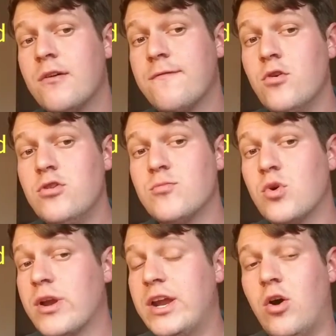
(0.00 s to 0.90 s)

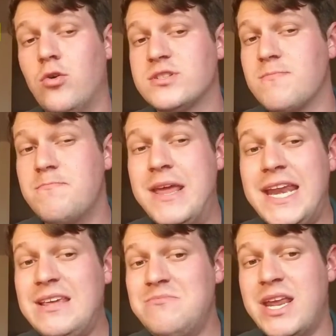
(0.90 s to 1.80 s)
Furthermore, it holds
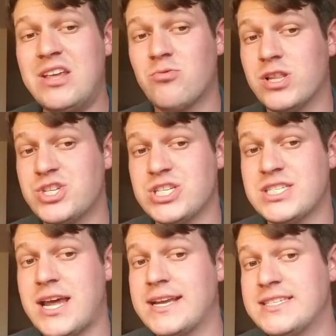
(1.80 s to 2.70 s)
many religious
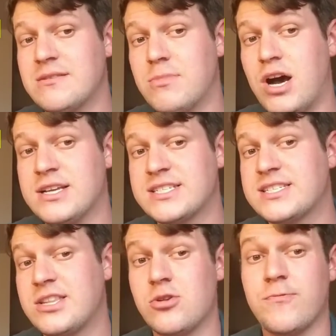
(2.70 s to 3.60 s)
sites and
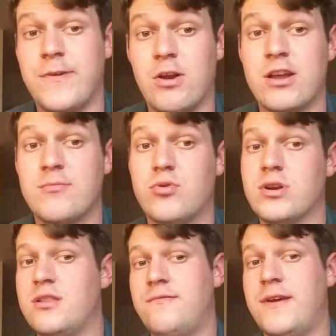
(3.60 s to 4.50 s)
mosques that are very
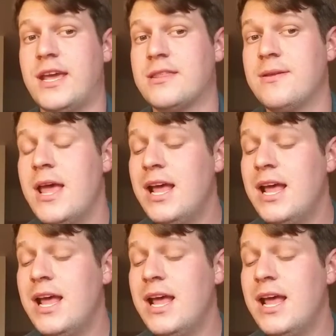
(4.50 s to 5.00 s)
important to the faith.